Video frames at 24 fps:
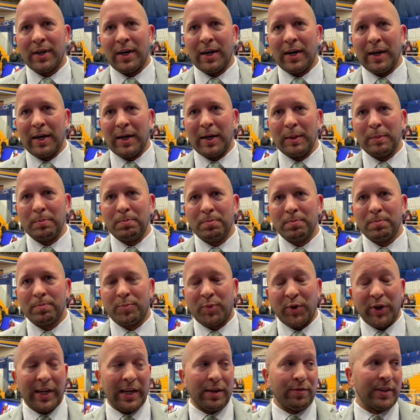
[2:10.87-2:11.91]

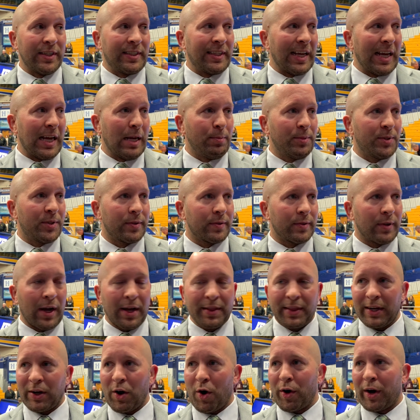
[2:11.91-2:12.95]

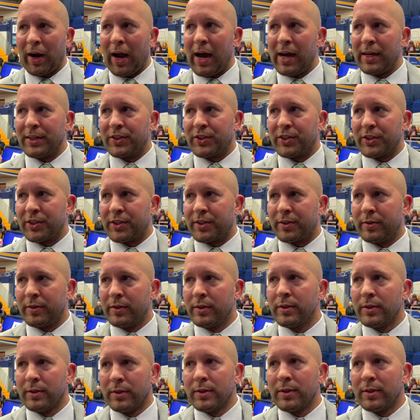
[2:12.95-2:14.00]
I think our guys just,
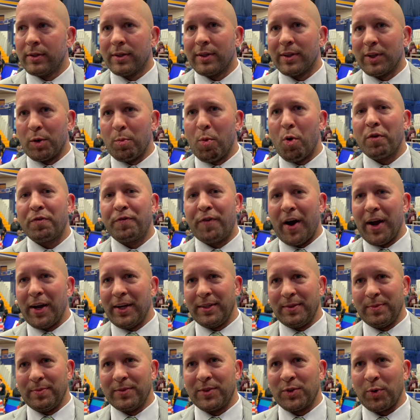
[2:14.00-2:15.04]
no more
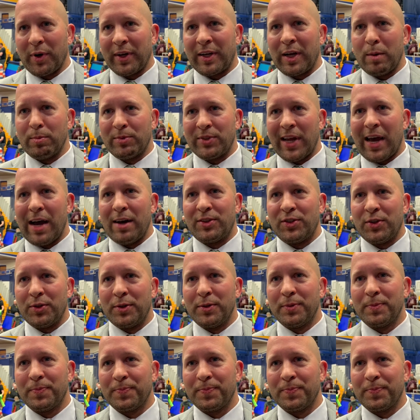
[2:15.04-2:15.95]
fight. That's what it comes down to.